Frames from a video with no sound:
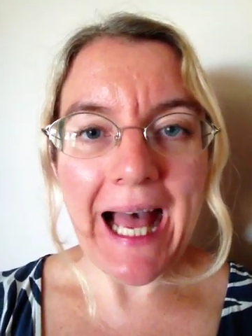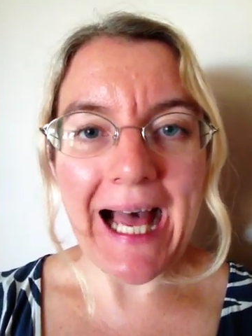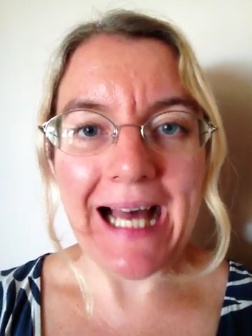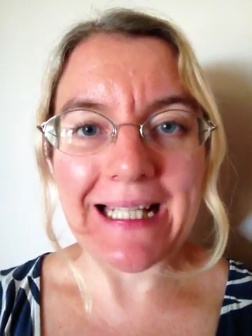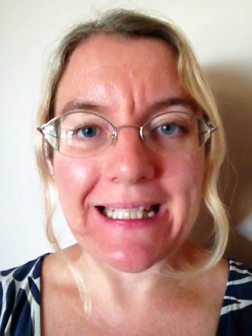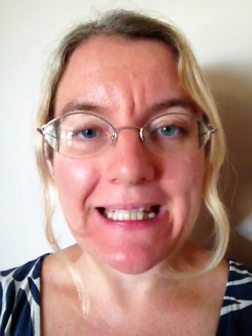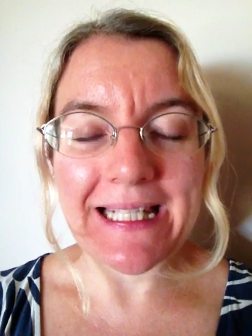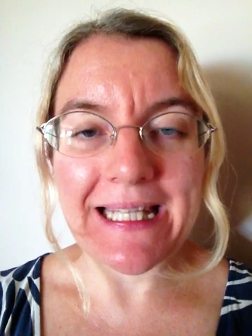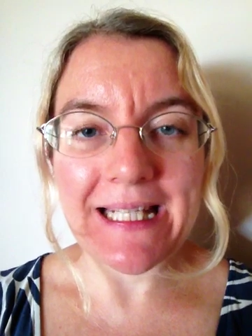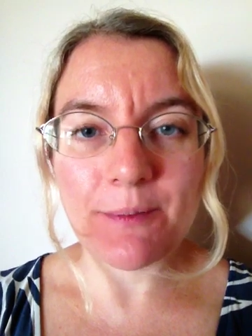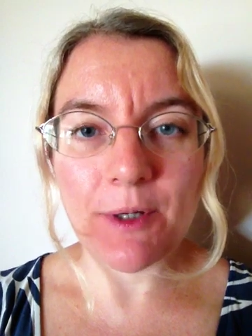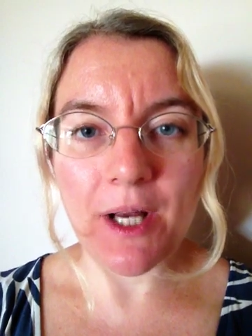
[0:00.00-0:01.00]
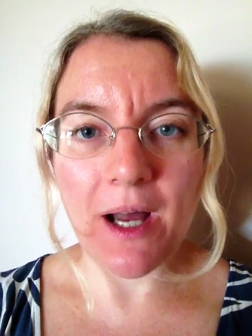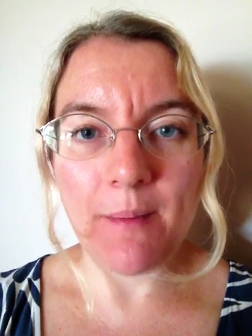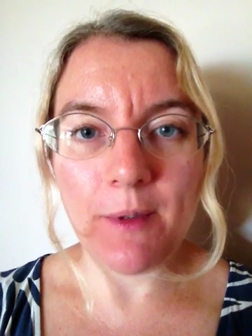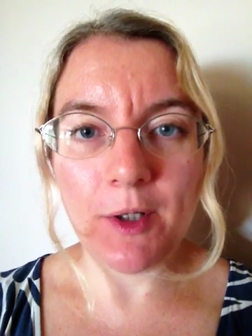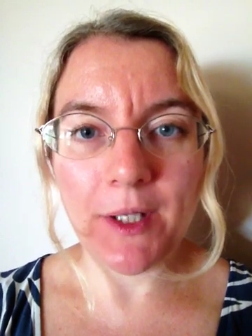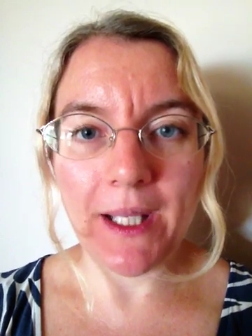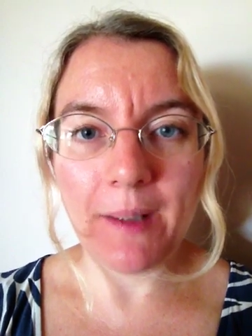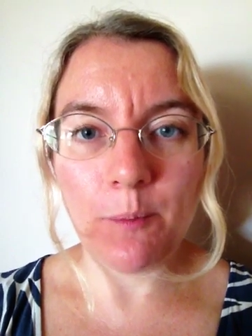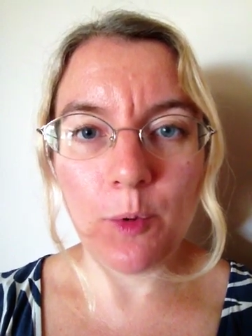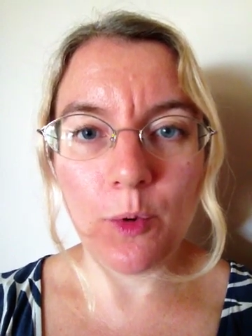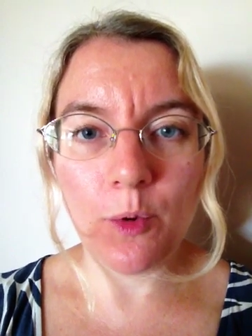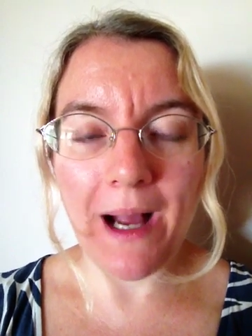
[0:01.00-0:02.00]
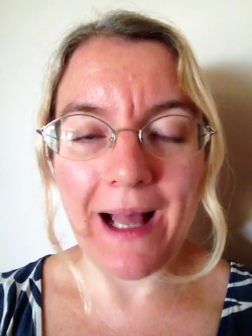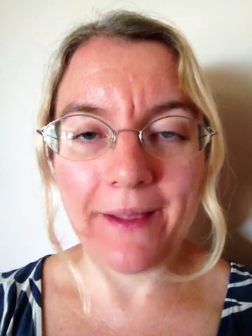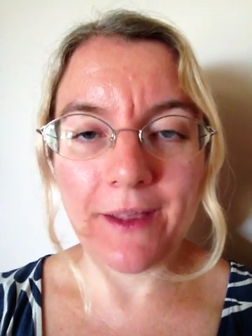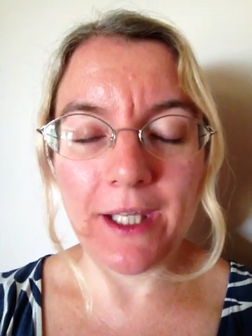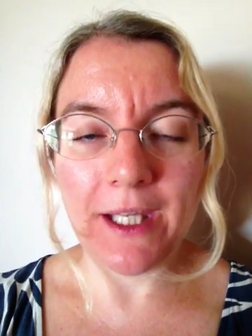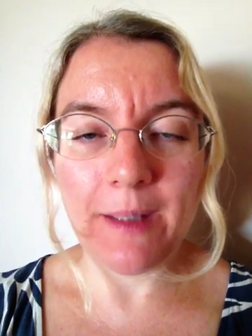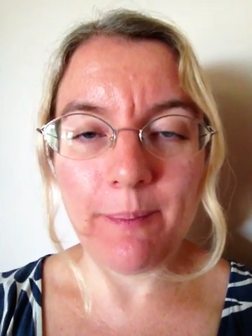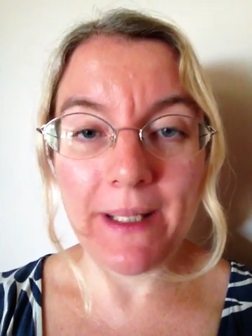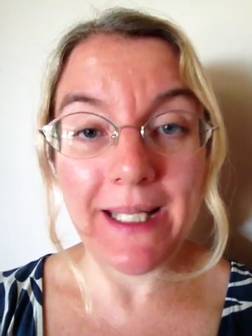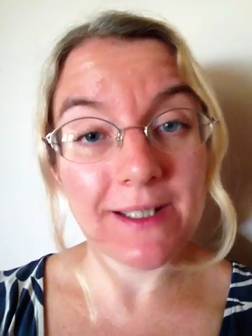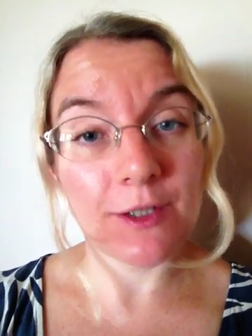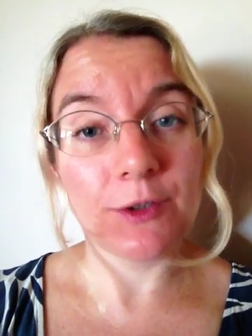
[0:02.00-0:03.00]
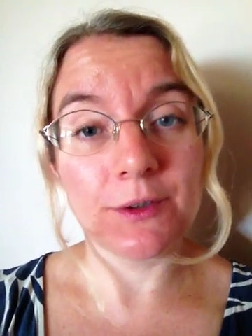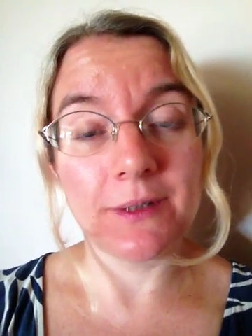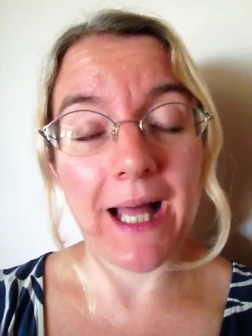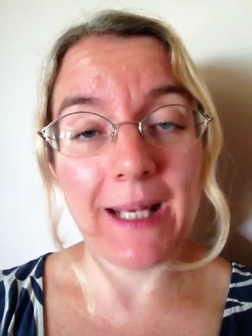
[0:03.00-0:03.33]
and in this one I'm looking more at the political